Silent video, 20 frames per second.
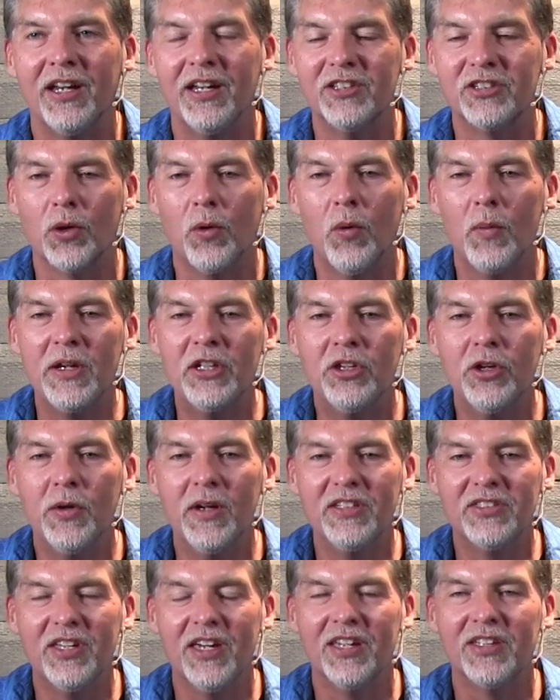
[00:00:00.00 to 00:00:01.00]
And so what we do
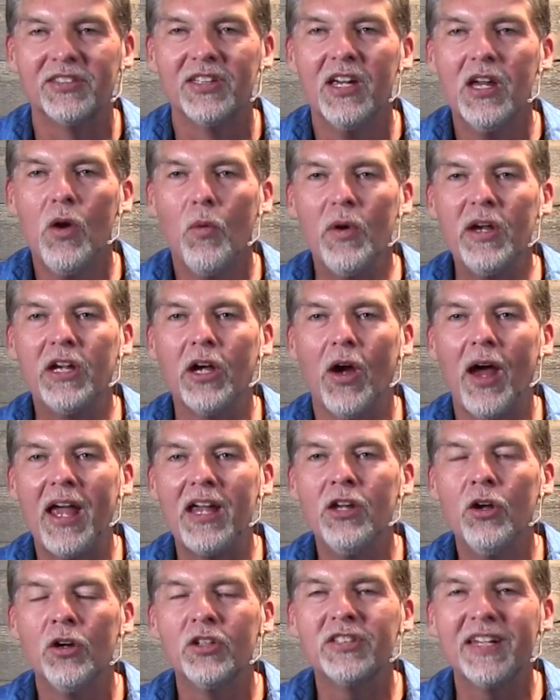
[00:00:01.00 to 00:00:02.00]
is this we go, hey,
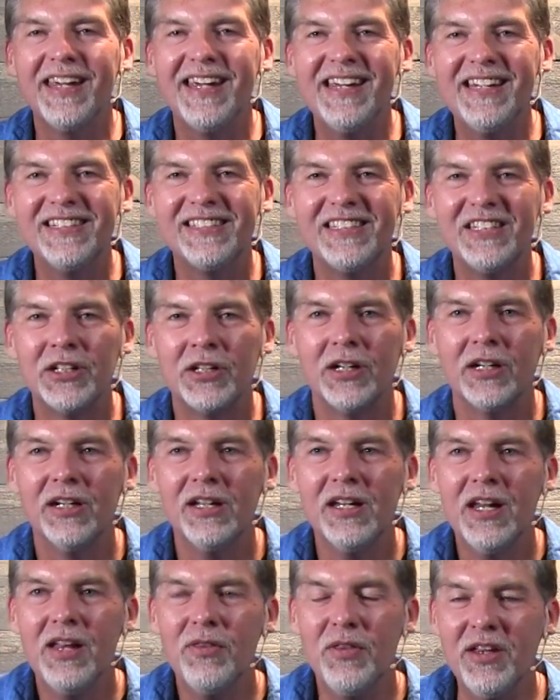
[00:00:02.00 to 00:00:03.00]
you know what's easier
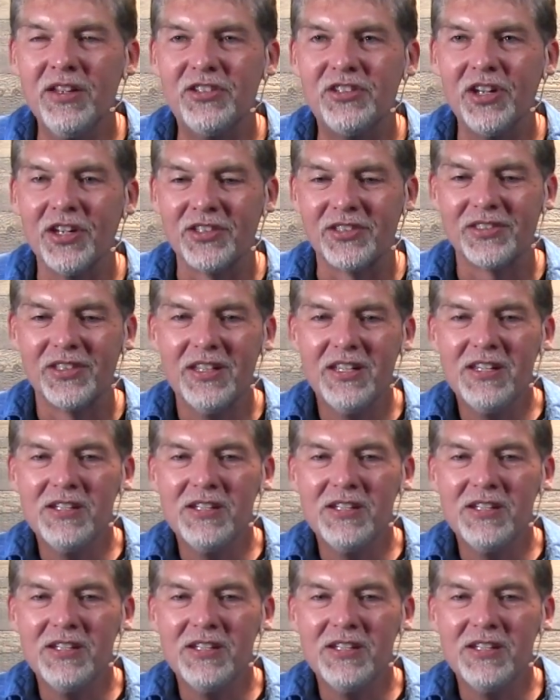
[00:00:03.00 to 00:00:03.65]
than just